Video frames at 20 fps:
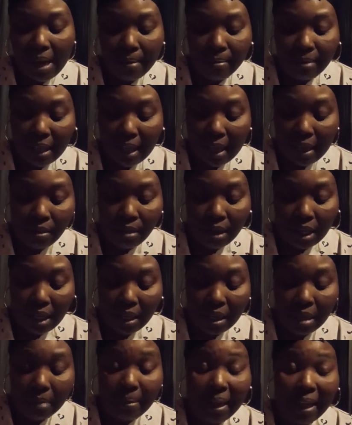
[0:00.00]
I'm telling you,
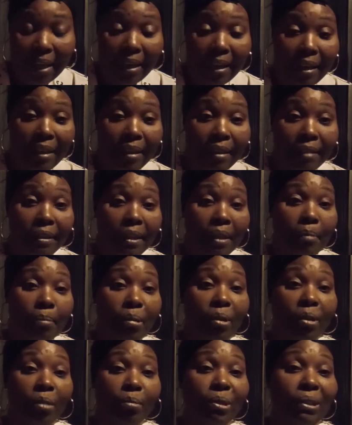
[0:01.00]
anybody that live in
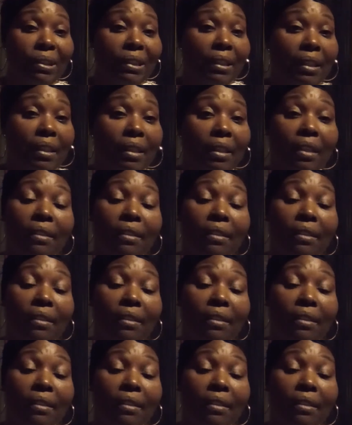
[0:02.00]
Baltimore City